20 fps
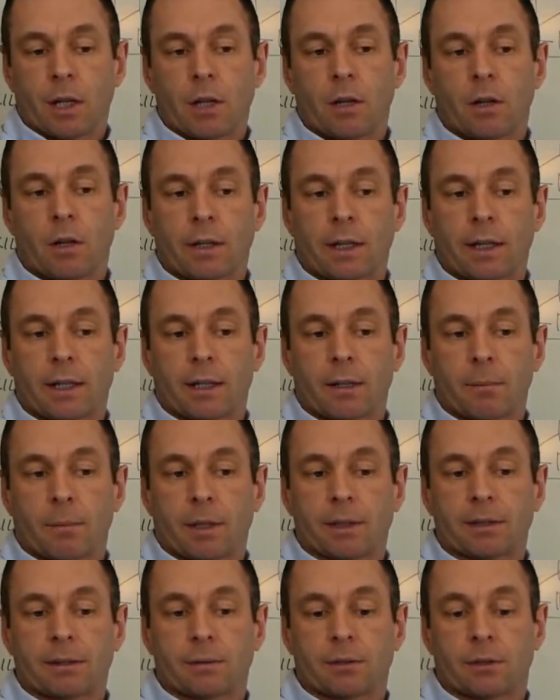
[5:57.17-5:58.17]
long head of the
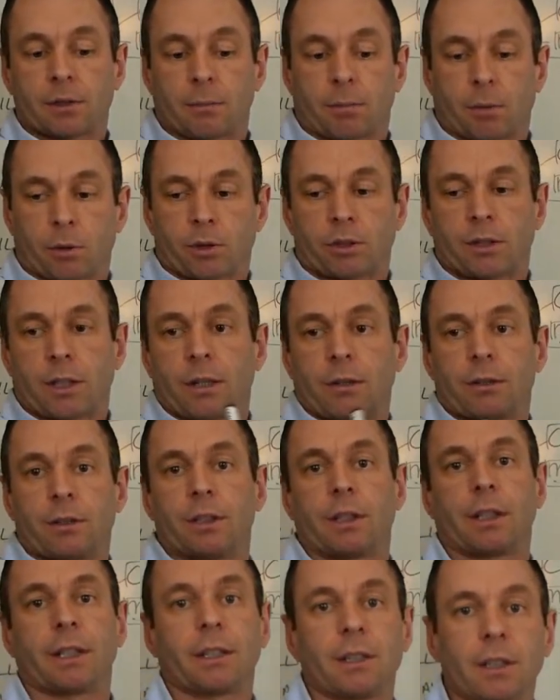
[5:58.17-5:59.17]
biceps, and you push down
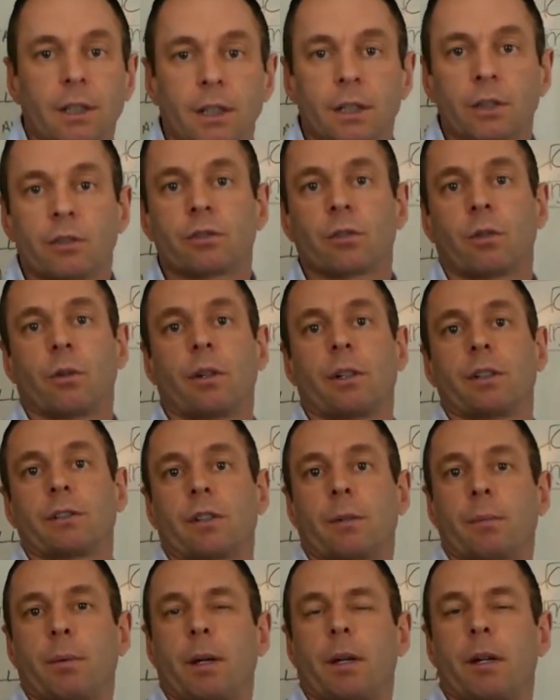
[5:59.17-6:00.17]
and you get
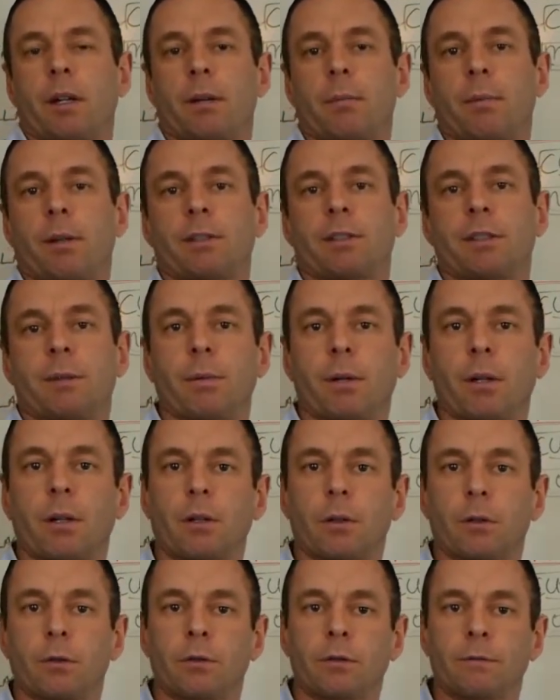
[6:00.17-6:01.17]
soreness up here in the bicipital
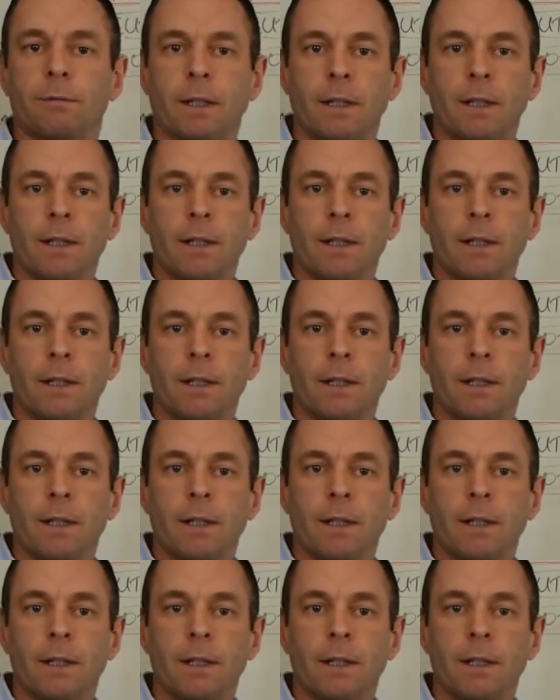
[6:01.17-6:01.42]
groove.